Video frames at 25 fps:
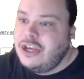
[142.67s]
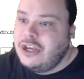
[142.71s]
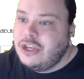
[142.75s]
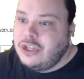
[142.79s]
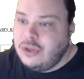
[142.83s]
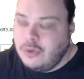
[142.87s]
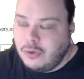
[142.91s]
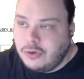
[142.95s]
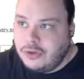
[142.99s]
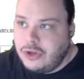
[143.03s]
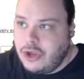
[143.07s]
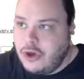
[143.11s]

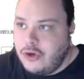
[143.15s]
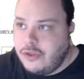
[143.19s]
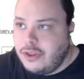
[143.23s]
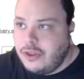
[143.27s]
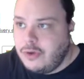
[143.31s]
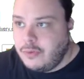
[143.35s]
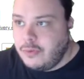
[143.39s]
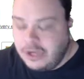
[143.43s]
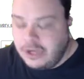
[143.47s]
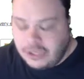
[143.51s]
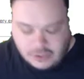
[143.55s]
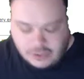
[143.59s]
you will know
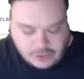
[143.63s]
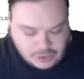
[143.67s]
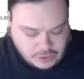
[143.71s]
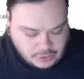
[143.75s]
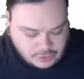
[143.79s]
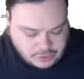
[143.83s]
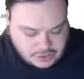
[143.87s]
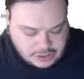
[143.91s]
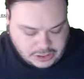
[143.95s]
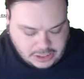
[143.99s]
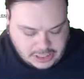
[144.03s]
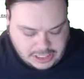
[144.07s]
that what you do
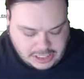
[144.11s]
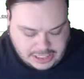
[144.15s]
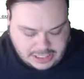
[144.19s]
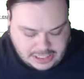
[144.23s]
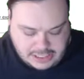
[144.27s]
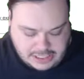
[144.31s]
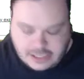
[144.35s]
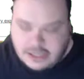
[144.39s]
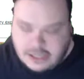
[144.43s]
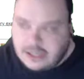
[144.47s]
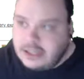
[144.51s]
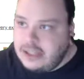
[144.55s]
is you
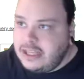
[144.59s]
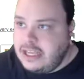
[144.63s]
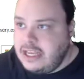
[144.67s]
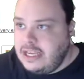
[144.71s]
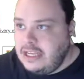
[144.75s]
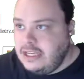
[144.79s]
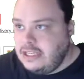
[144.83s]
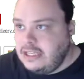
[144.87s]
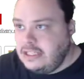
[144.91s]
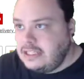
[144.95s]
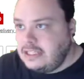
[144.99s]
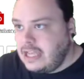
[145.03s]
need
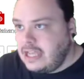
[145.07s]
these,